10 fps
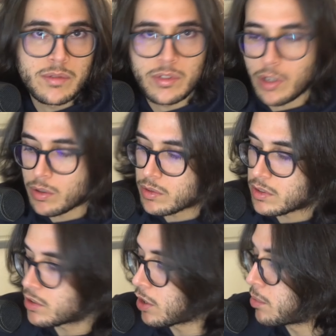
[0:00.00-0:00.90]
you know,
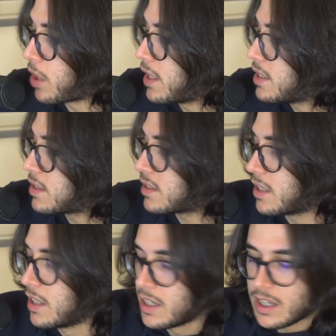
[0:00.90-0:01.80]
stock price.
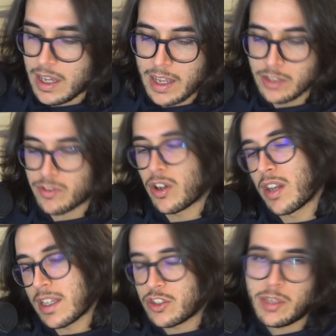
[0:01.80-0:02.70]
And you've got
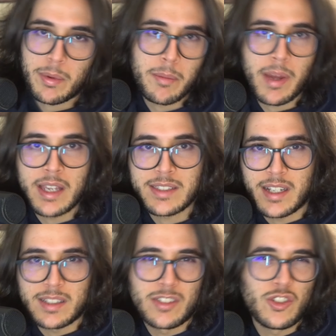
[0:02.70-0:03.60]
like cheaper mice
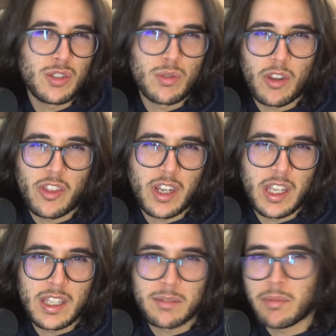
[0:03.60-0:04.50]
like a
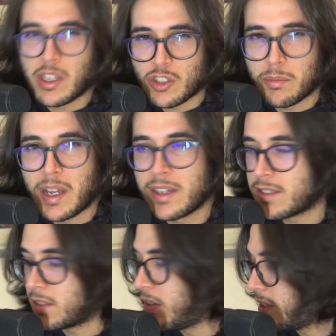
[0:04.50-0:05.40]
G203 and budget
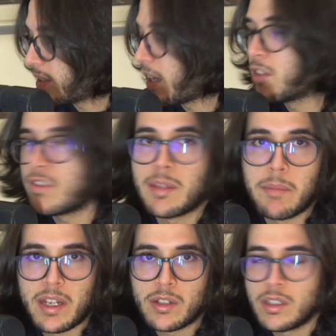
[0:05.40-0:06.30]
mice. This is kind of in the
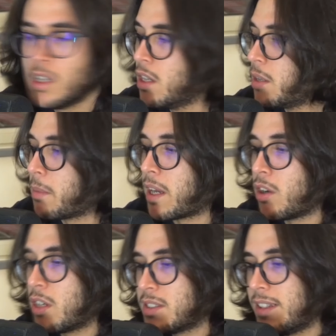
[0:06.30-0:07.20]
middle, but
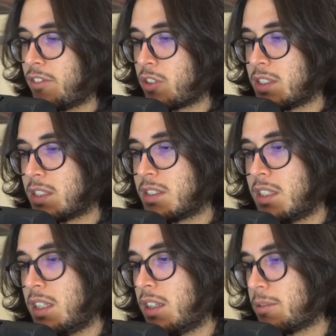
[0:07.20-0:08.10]
honestly for
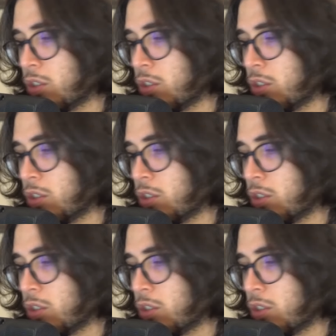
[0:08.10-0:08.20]
60